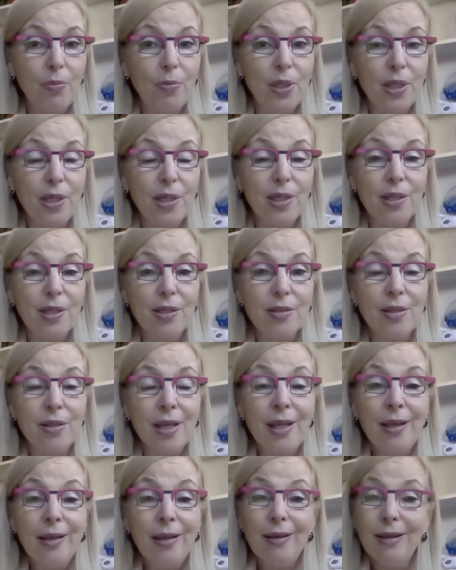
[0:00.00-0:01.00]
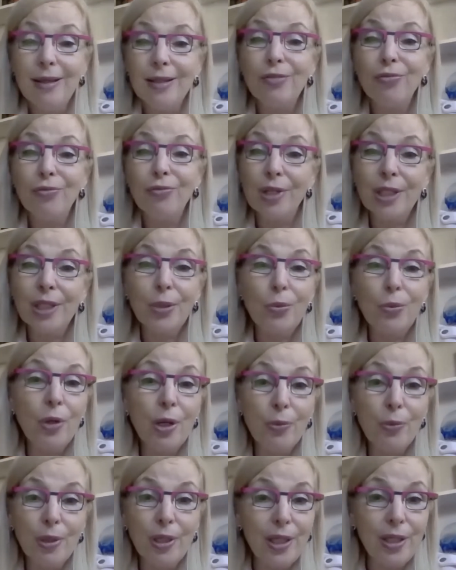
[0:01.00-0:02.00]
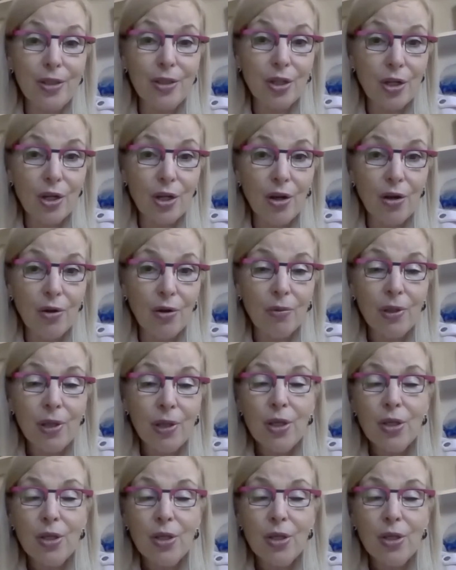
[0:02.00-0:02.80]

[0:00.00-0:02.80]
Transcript: because it's really where we need to go.